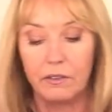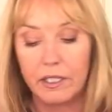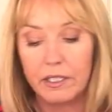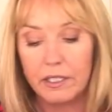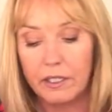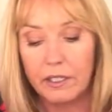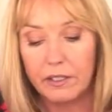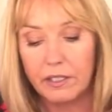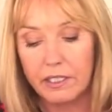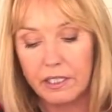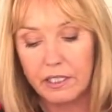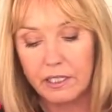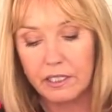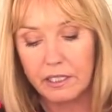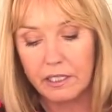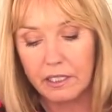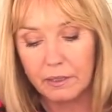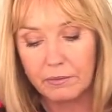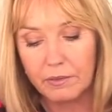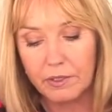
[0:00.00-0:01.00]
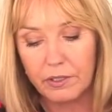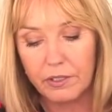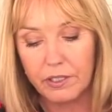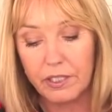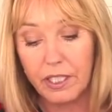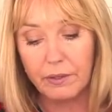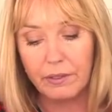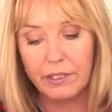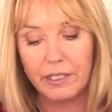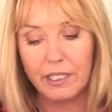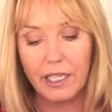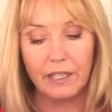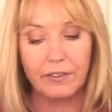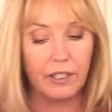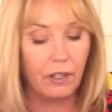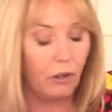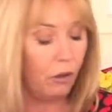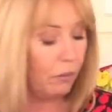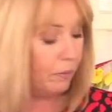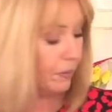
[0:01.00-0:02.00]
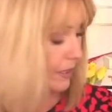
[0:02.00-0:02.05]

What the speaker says: Right, so I'm just sewing down the